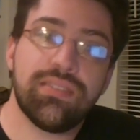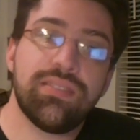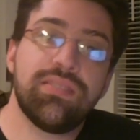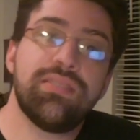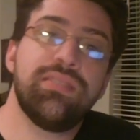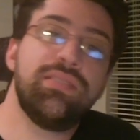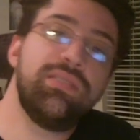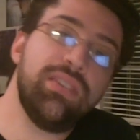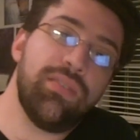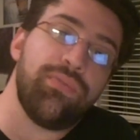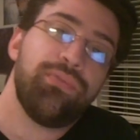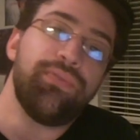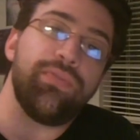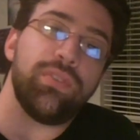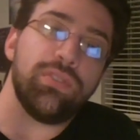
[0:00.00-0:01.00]

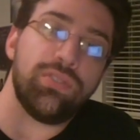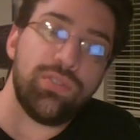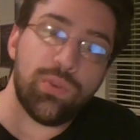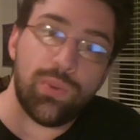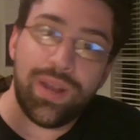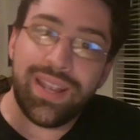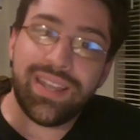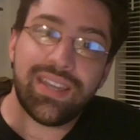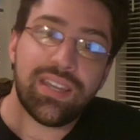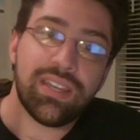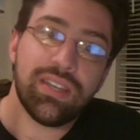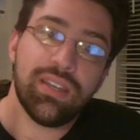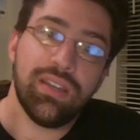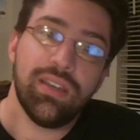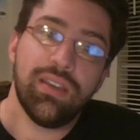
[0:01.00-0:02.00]
stiff
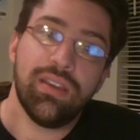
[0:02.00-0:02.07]
drink,